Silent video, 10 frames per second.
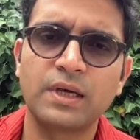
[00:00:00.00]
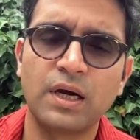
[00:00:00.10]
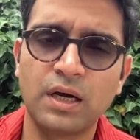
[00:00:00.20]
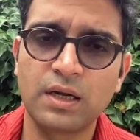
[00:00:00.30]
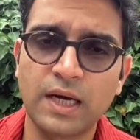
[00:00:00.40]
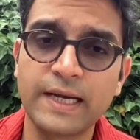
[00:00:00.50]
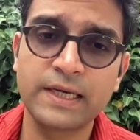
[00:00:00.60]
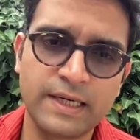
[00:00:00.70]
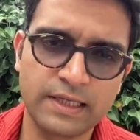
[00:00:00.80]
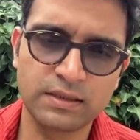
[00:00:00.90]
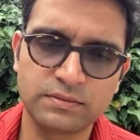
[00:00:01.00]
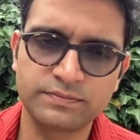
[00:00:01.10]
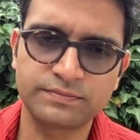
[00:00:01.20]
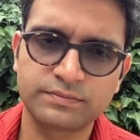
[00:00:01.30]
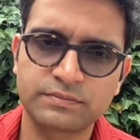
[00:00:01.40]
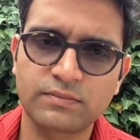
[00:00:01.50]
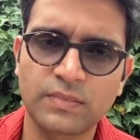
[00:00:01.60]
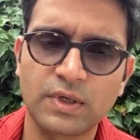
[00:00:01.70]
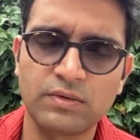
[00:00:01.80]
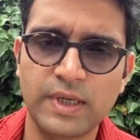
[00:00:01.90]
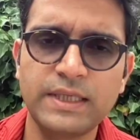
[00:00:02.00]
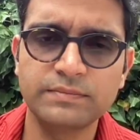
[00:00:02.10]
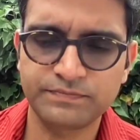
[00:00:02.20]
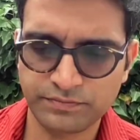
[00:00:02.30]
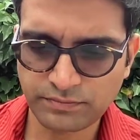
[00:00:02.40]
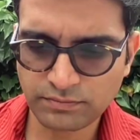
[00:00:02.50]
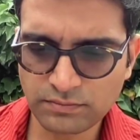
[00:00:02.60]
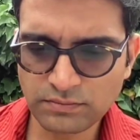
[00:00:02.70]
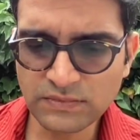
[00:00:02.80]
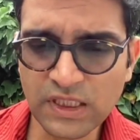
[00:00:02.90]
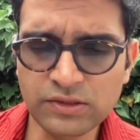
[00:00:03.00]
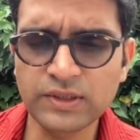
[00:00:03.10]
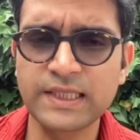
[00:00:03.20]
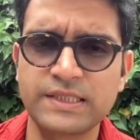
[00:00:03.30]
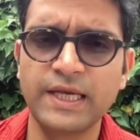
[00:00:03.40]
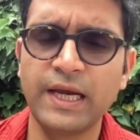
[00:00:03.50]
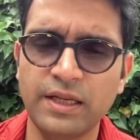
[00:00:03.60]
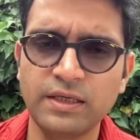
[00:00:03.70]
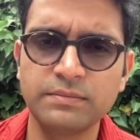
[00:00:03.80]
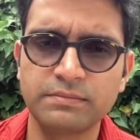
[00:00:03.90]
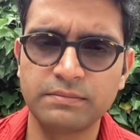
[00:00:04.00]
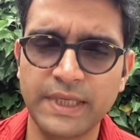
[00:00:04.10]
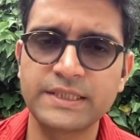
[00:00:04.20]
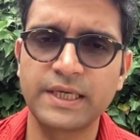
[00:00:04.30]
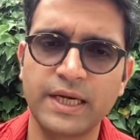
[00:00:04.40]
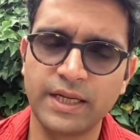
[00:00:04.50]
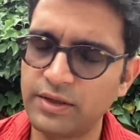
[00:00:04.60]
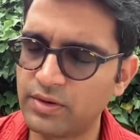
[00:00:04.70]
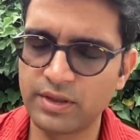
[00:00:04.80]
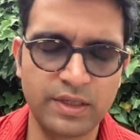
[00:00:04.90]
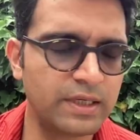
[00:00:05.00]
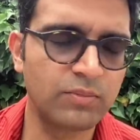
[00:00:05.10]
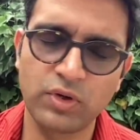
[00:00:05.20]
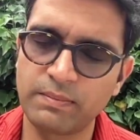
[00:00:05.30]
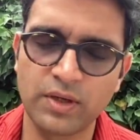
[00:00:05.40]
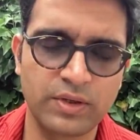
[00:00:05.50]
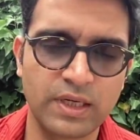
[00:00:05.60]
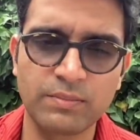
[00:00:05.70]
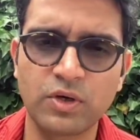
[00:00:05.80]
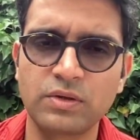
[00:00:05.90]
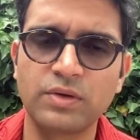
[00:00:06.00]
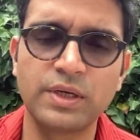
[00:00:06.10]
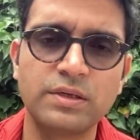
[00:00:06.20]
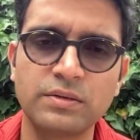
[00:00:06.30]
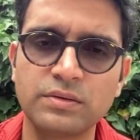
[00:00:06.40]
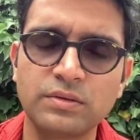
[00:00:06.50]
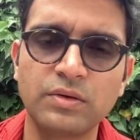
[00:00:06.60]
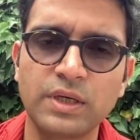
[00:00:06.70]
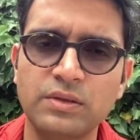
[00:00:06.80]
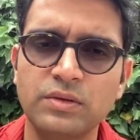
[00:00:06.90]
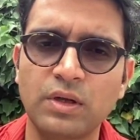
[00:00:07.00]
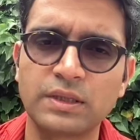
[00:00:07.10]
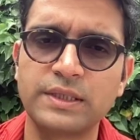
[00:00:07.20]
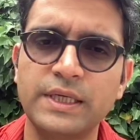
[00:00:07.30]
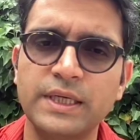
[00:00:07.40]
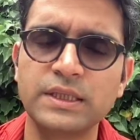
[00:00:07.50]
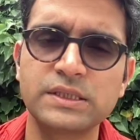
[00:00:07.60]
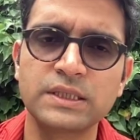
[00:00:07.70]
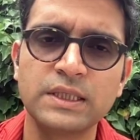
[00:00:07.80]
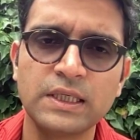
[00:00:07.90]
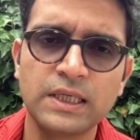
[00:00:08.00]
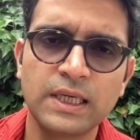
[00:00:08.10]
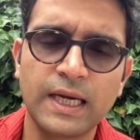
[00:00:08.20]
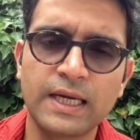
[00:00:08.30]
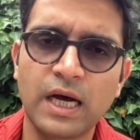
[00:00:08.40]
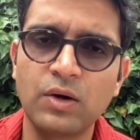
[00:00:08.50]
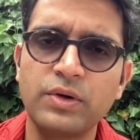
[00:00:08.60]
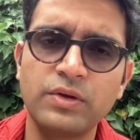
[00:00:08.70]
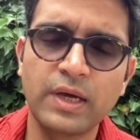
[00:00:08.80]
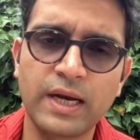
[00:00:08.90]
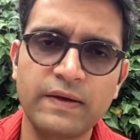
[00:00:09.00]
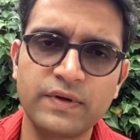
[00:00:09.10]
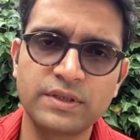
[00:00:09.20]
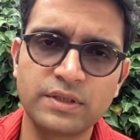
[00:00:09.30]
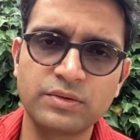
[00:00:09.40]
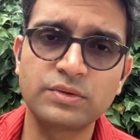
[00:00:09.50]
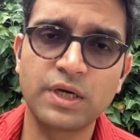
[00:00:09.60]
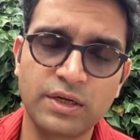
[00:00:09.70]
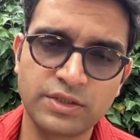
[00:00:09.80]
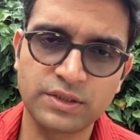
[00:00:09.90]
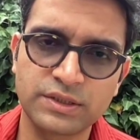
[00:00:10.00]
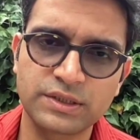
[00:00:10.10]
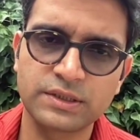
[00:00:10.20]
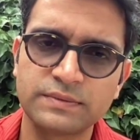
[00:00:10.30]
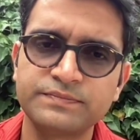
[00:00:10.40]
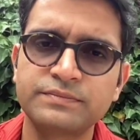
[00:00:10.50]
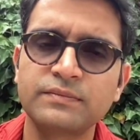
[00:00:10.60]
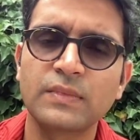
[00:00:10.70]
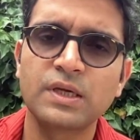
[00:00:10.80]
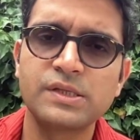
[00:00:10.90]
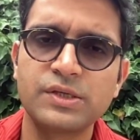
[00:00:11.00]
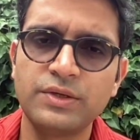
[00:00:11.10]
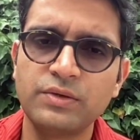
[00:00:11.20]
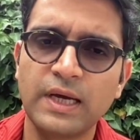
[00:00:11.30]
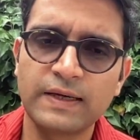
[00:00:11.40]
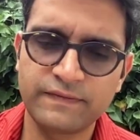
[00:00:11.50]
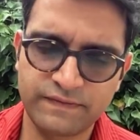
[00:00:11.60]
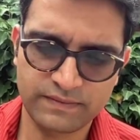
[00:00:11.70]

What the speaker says: are identical, right? So that's the idea, basic idea. You can read more about it. I'm not going to go into all the details. And how do you arrive at the truth conditions? So you have